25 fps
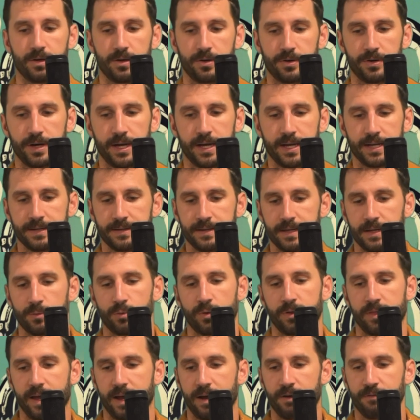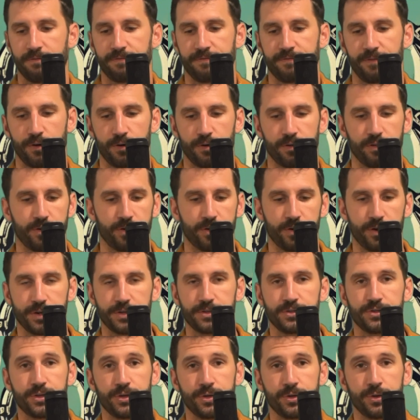right, and without further
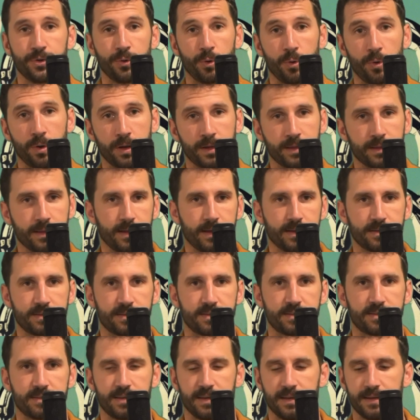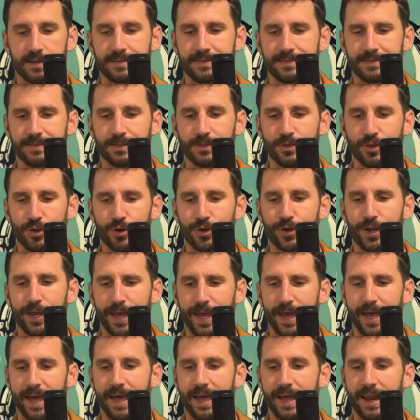ado, let's look
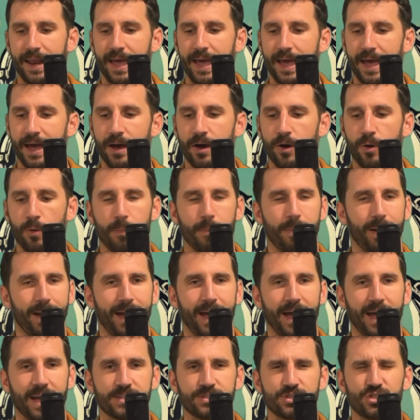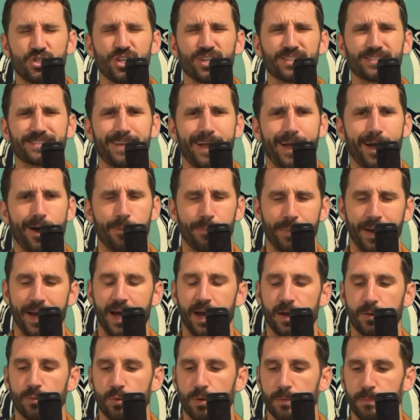at just how
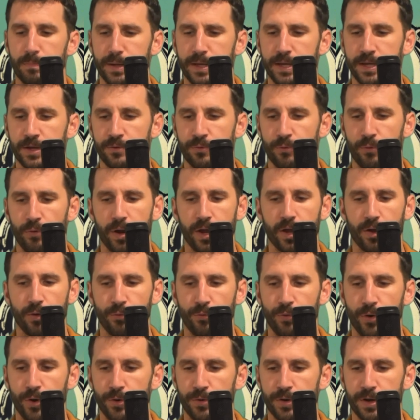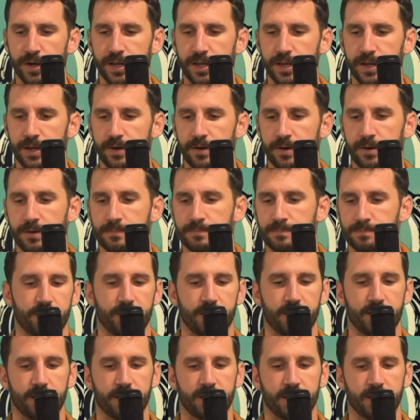bad we're being railroaded here.
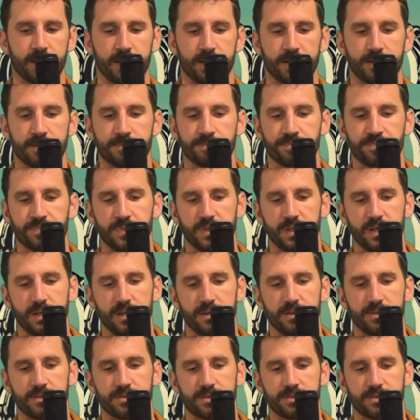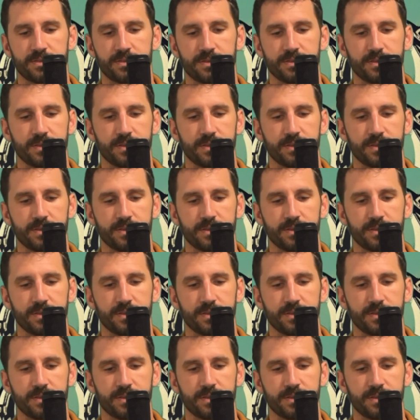And again, these